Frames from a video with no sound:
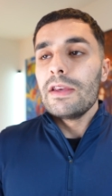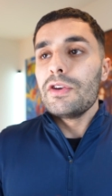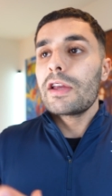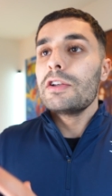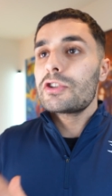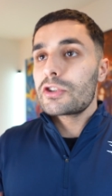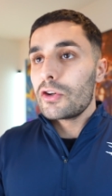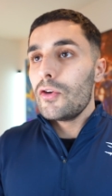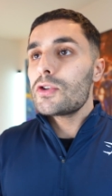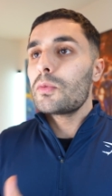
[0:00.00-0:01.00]
you can
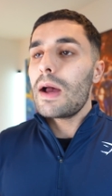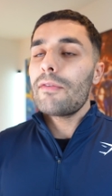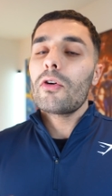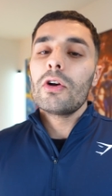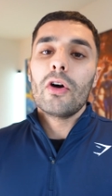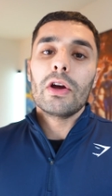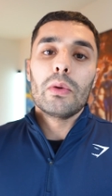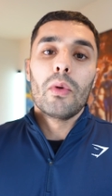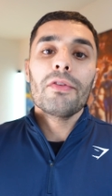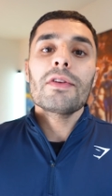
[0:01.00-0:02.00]
choose whether or not you want